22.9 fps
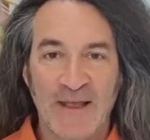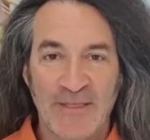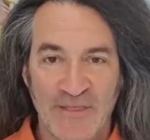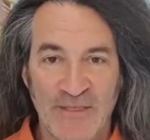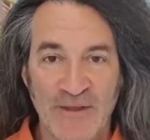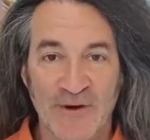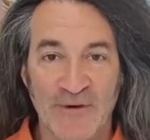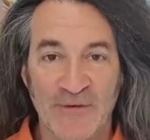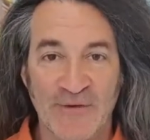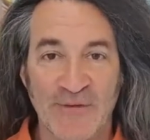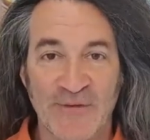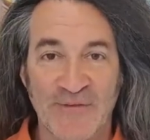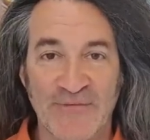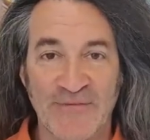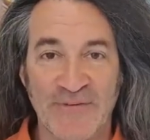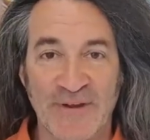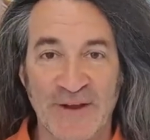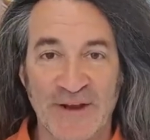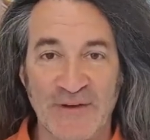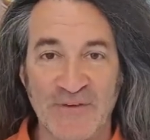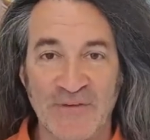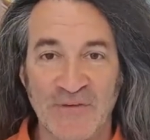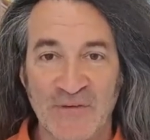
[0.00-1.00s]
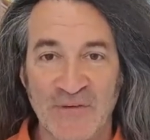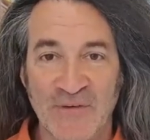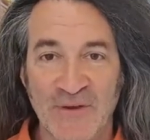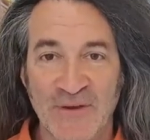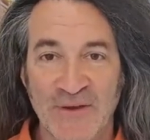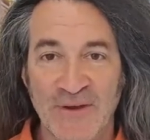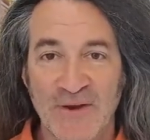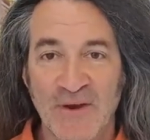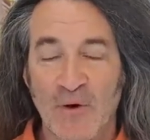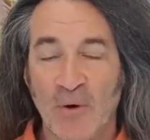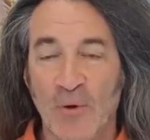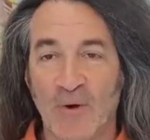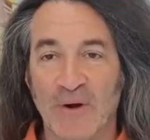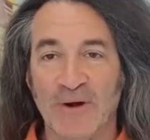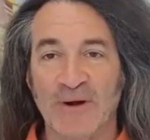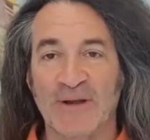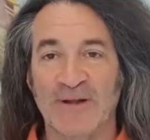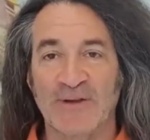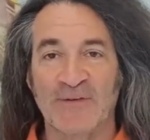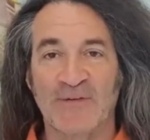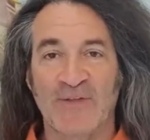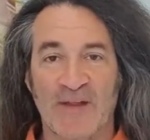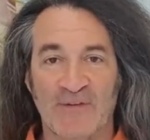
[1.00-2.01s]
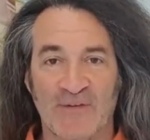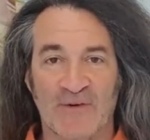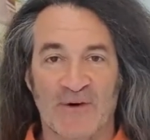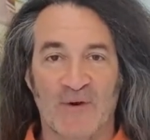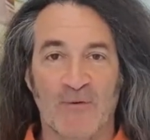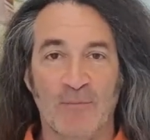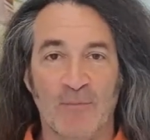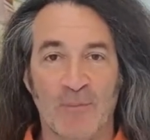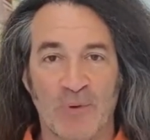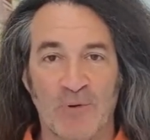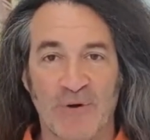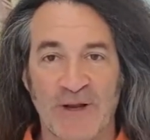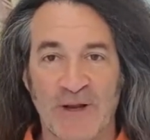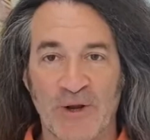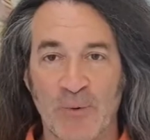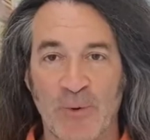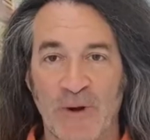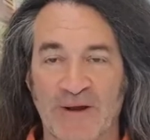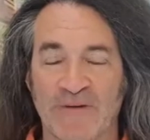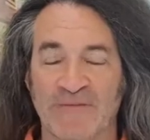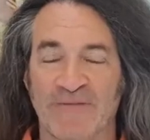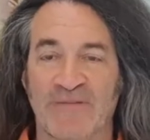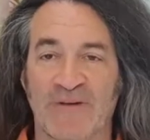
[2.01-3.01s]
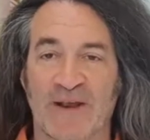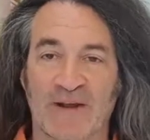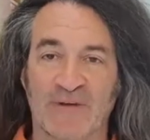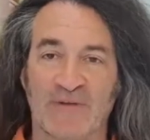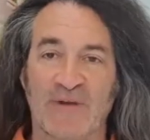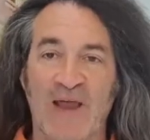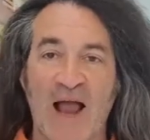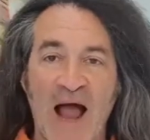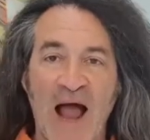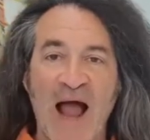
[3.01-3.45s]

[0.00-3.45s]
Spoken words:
There's the fix, or at least that's a pretty quick fix.